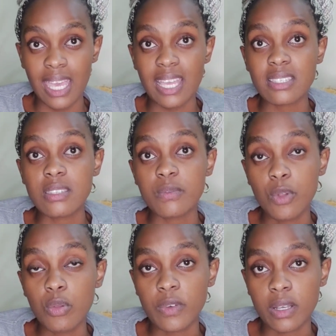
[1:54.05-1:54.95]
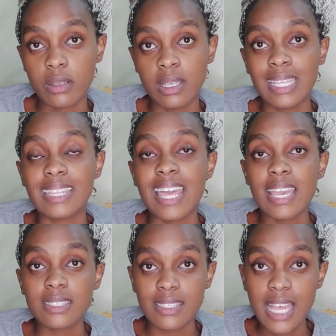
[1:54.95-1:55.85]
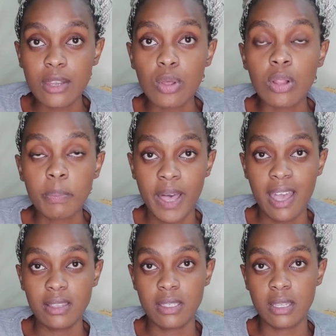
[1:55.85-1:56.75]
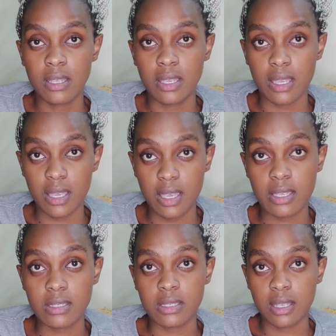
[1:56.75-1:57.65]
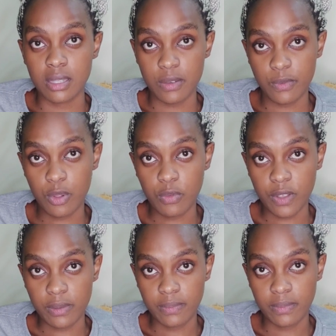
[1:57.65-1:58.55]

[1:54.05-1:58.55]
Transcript: it's the vulva the external part is the vulva